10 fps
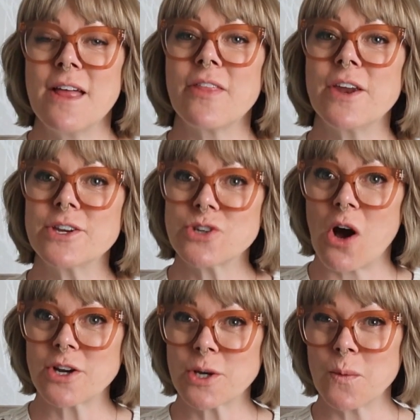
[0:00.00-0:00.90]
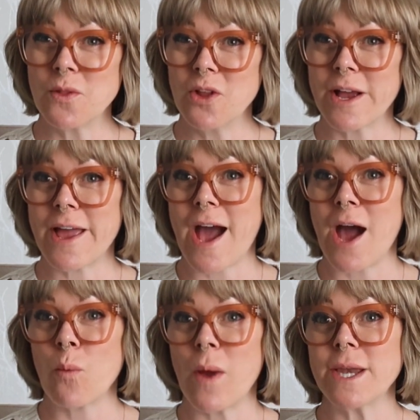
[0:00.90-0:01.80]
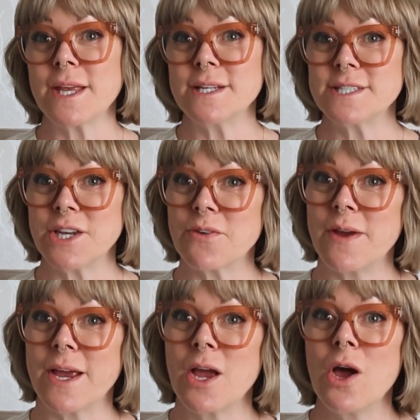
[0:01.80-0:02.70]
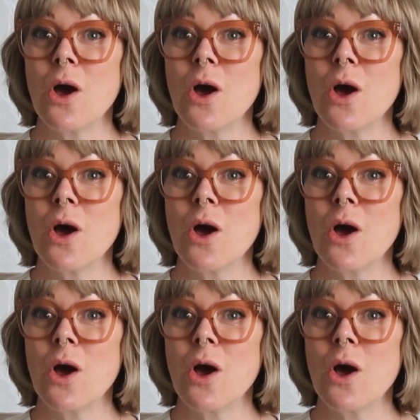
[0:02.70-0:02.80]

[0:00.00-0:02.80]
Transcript: that a doctor will look at when considering